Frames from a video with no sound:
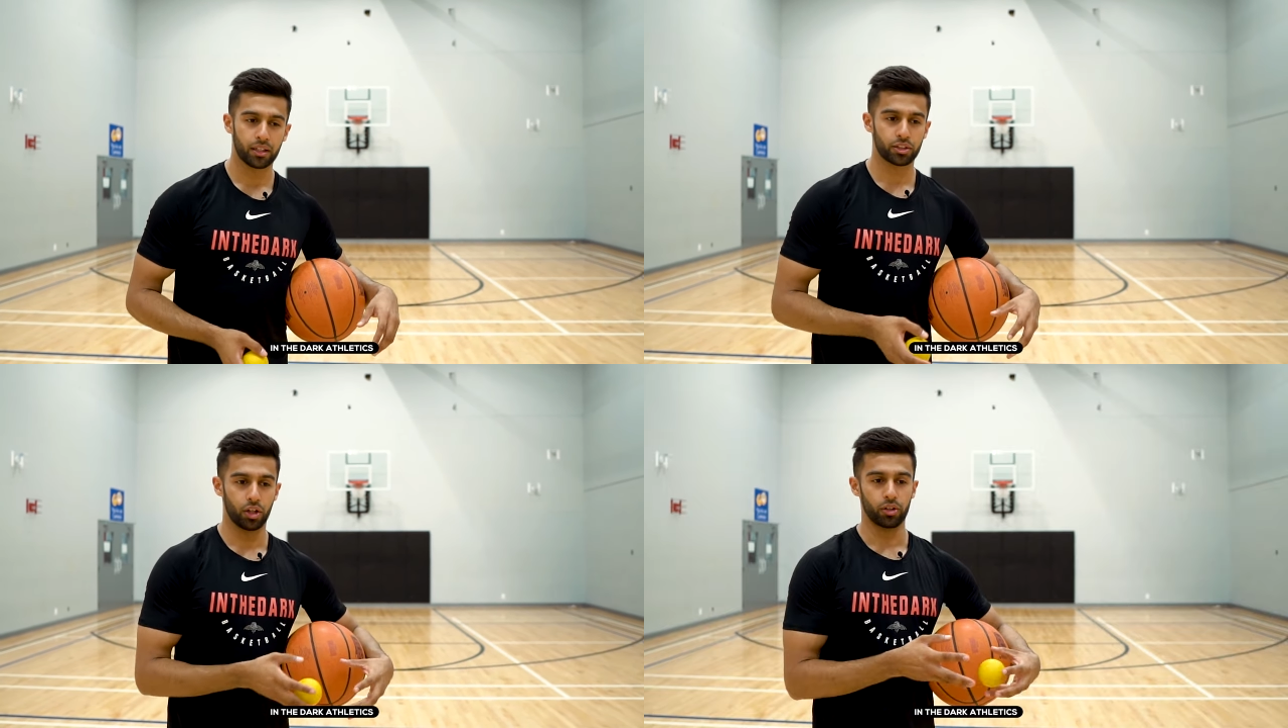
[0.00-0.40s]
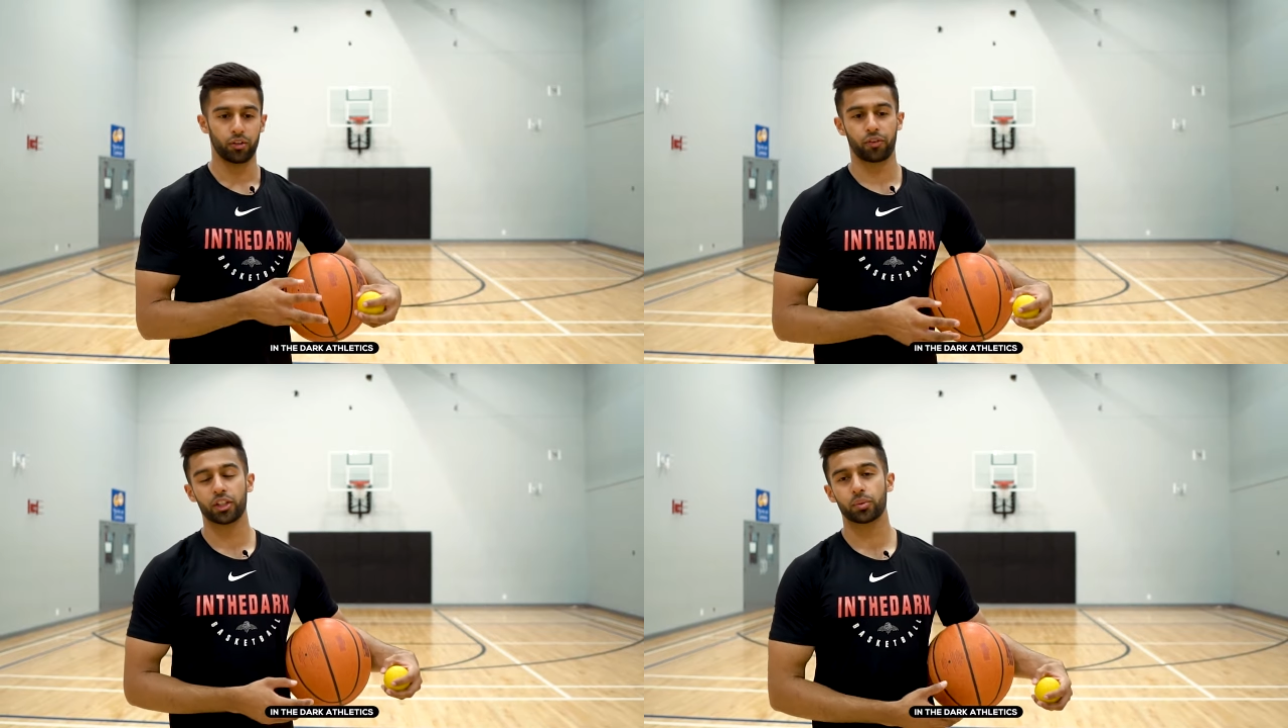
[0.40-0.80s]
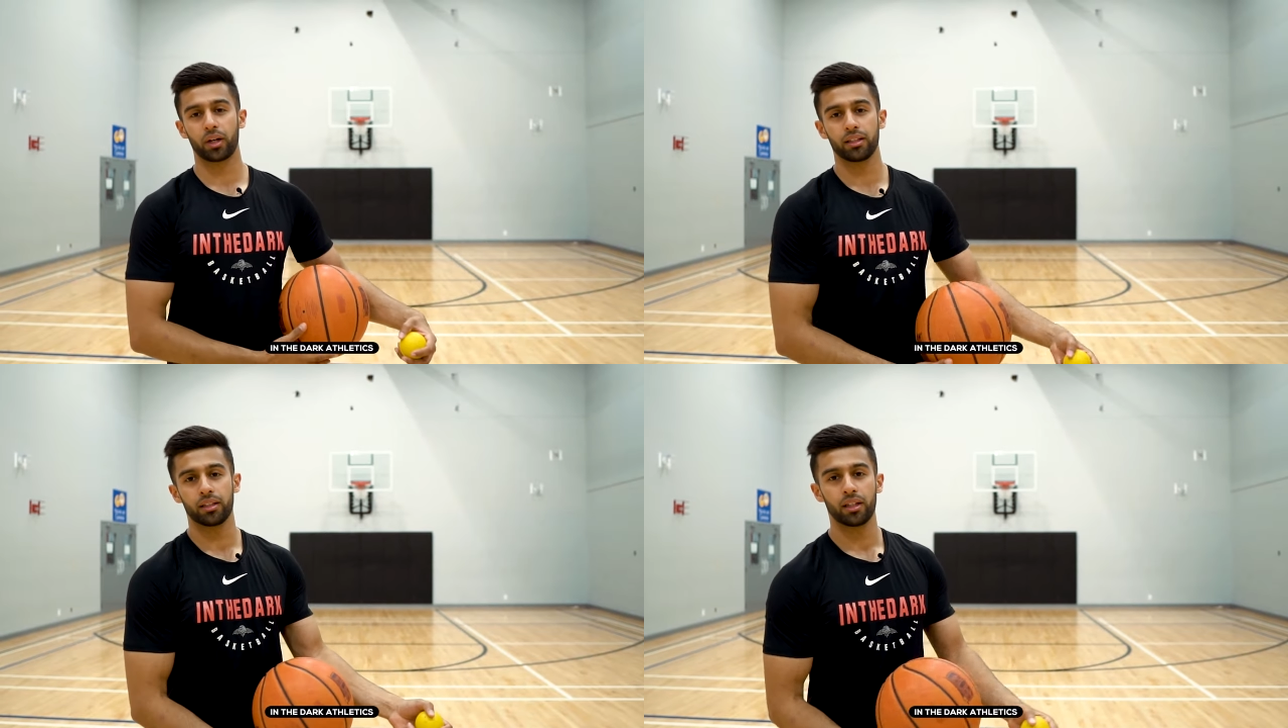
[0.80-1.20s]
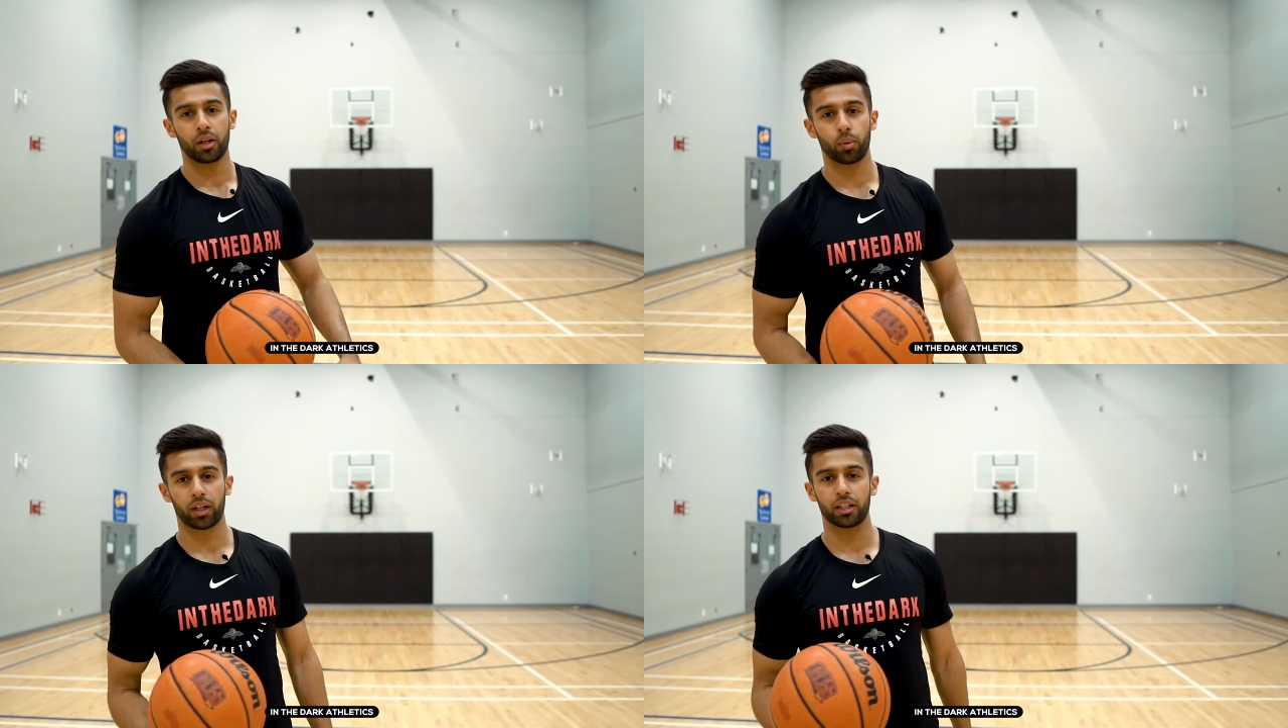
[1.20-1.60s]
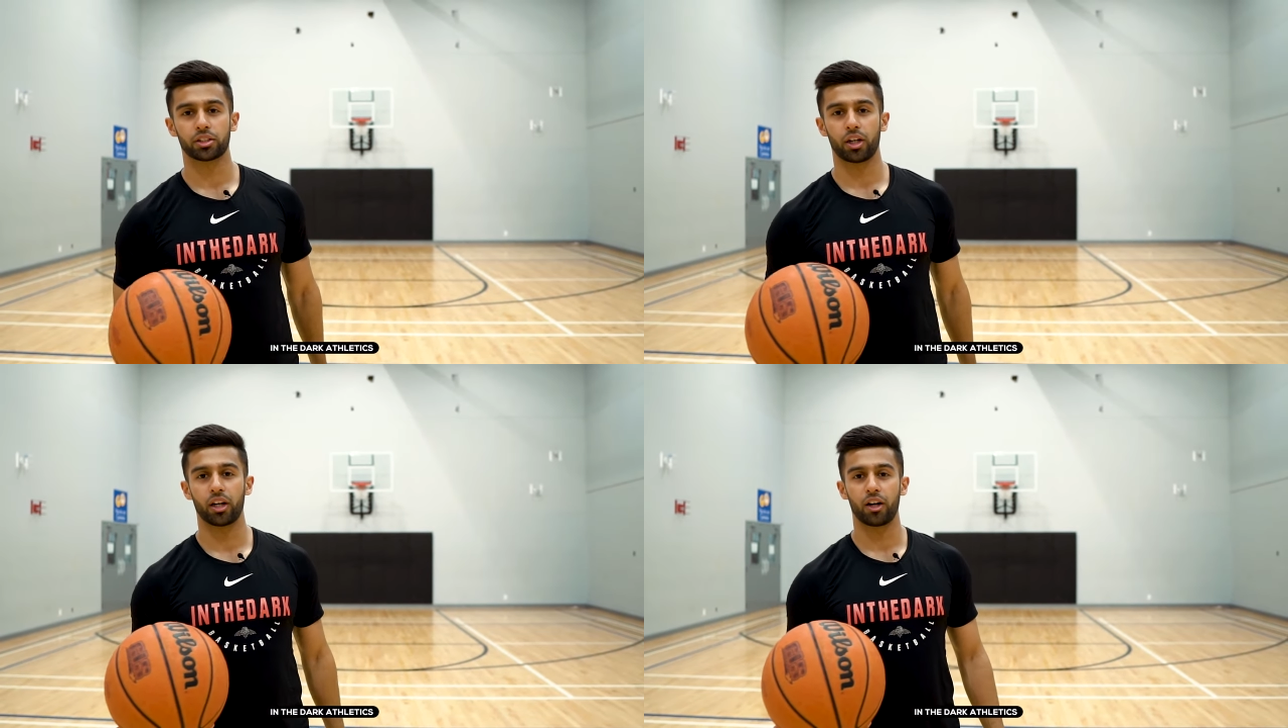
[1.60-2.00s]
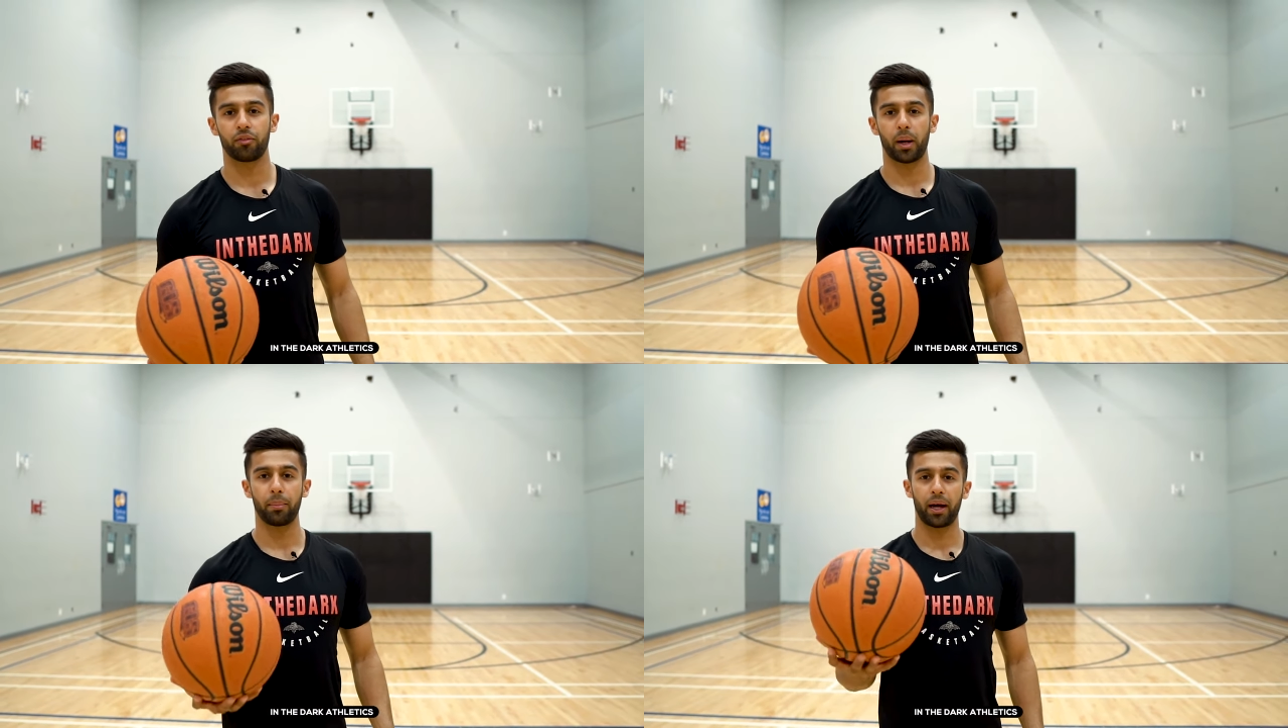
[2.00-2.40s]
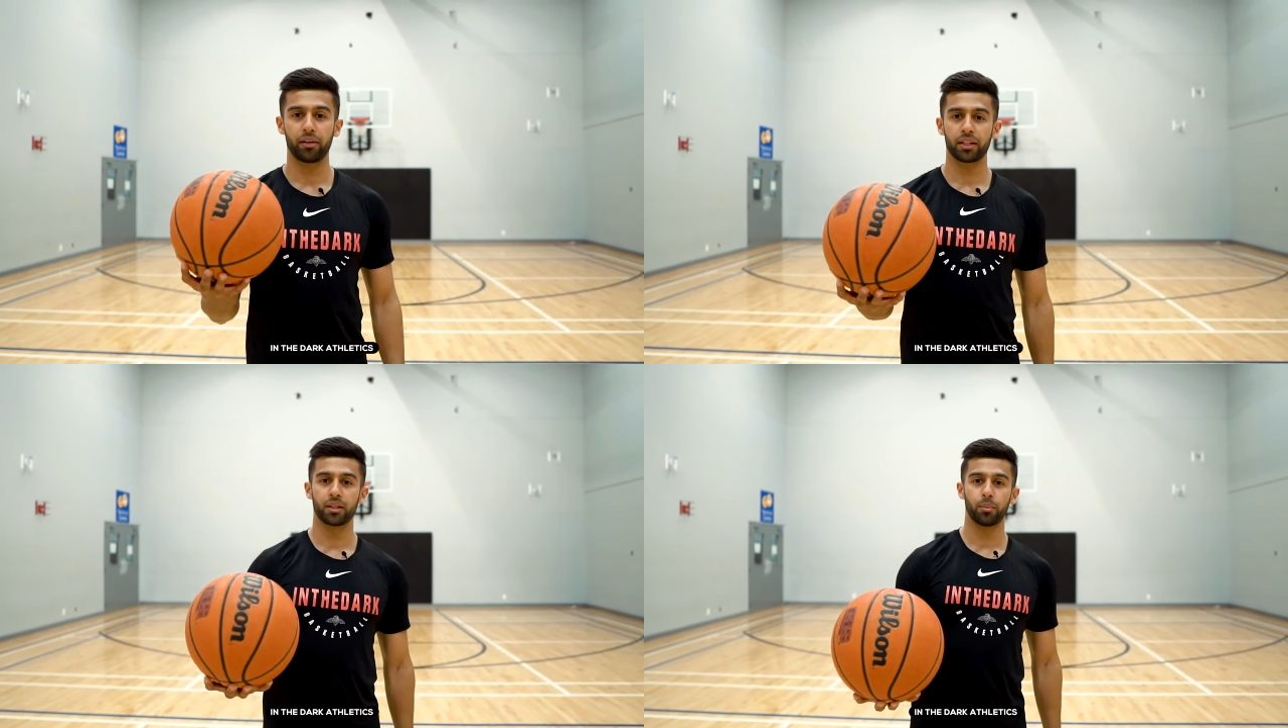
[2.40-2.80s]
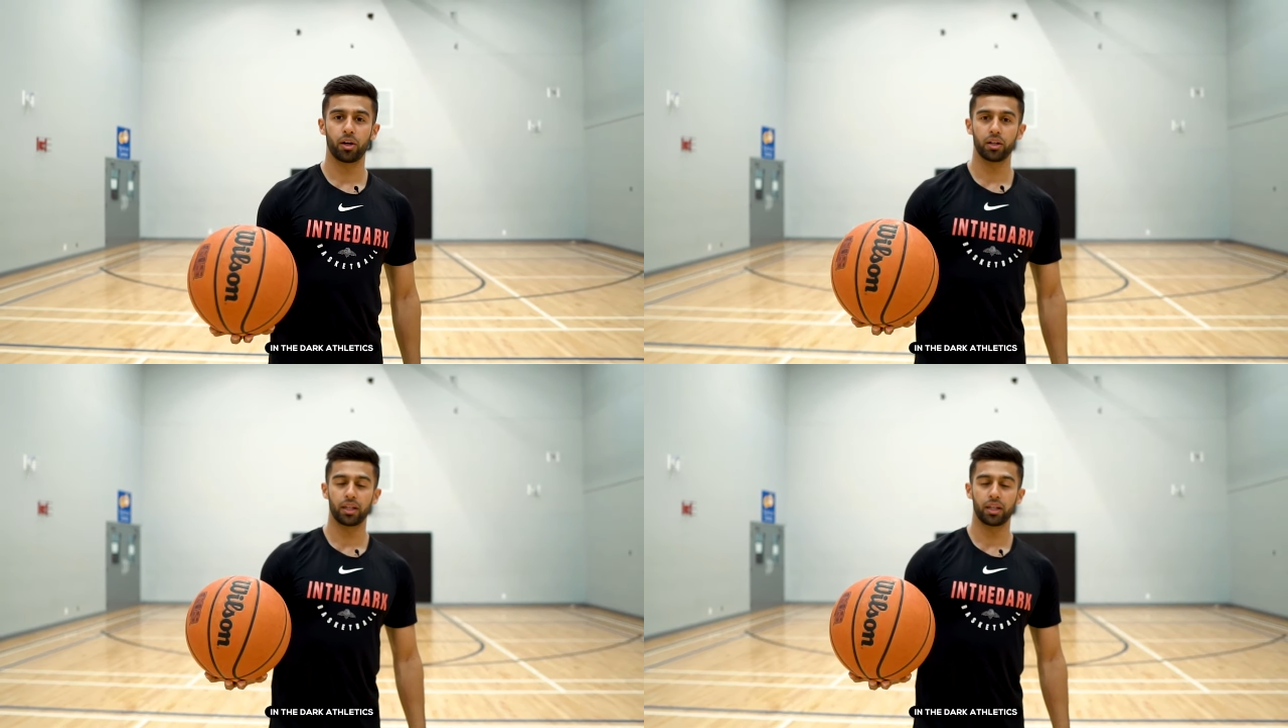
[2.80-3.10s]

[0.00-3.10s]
So the first one, we're gonna start off by pounding the ball